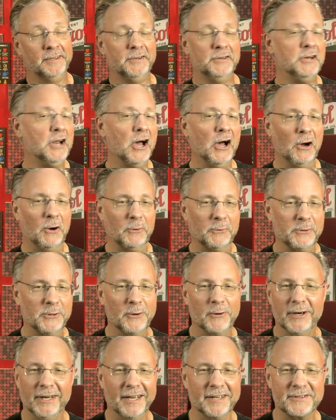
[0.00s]
No, you
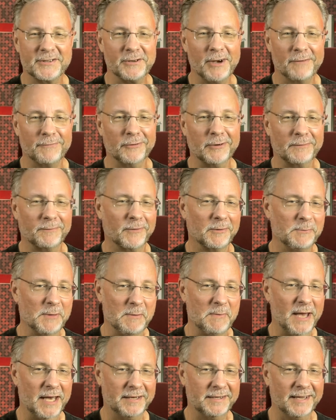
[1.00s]
are not suffering from the
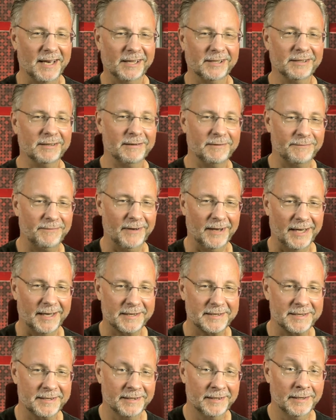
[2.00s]
Mandela
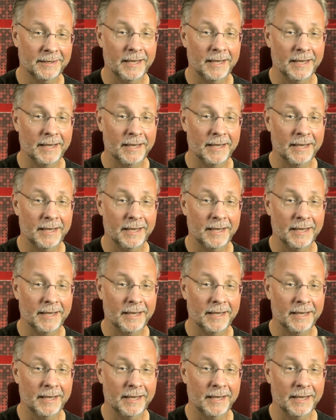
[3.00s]
effect.